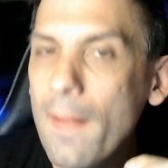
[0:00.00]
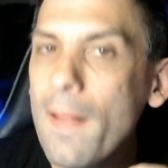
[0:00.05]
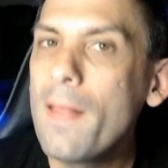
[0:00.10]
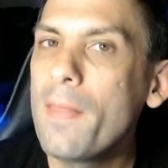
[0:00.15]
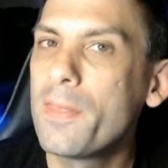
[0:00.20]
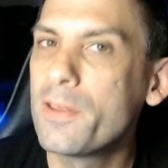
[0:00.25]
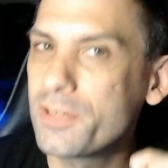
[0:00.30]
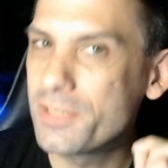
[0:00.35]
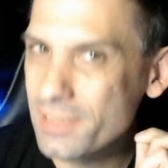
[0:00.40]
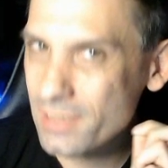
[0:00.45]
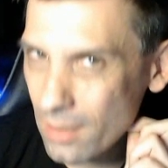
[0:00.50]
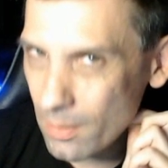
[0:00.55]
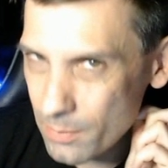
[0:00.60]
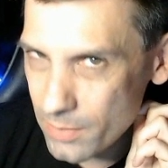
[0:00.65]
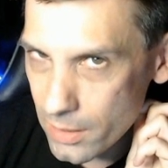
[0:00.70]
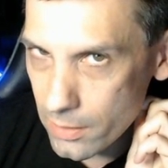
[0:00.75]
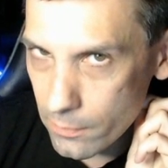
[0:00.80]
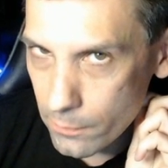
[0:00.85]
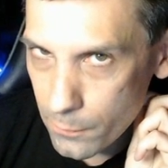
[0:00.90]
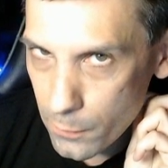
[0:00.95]
They're subbed
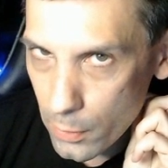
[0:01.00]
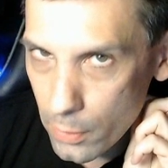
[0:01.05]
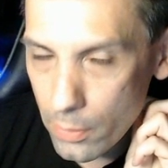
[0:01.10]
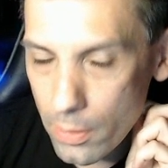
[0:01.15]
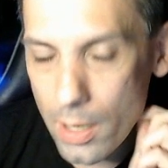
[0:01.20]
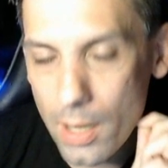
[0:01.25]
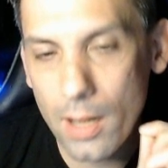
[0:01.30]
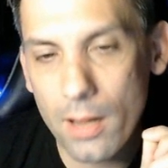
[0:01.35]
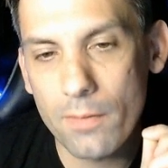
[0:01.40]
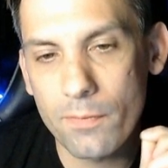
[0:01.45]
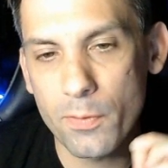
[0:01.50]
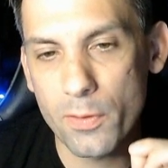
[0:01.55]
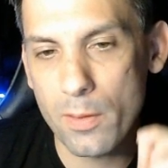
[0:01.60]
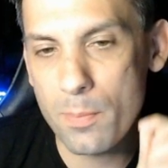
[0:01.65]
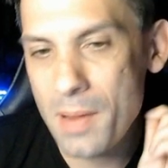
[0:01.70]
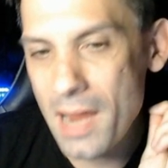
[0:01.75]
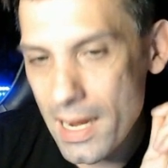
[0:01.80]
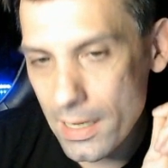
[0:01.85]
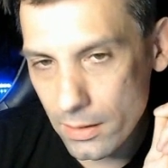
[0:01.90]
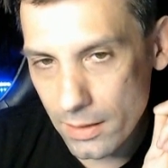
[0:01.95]
in for the
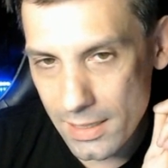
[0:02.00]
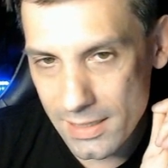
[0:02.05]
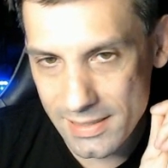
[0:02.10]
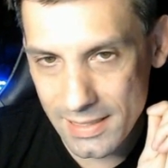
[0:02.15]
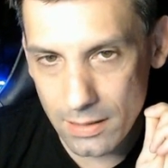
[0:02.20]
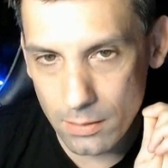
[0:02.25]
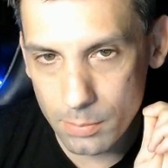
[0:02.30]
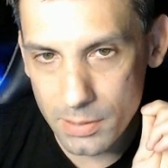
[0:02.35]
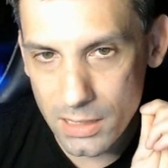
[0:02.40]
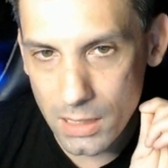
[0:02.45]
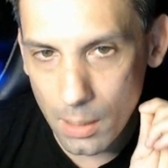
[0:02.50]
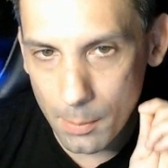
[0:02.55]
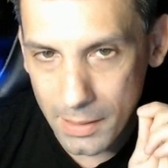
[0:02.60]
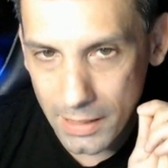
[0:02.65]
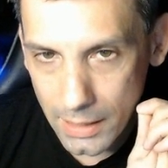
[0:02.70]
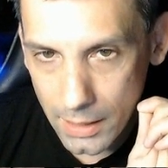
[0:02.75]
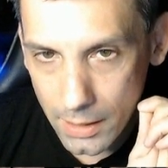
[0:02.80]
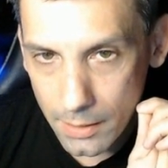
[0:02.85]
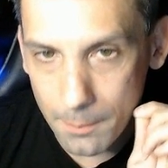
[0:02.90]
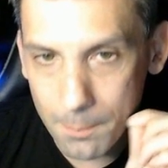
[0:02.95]
pain lands that'll be coming
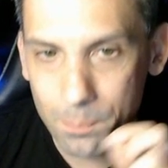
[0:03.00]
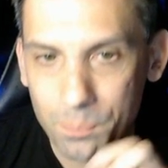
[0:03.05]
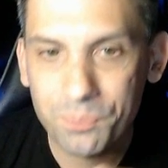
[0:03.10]
in.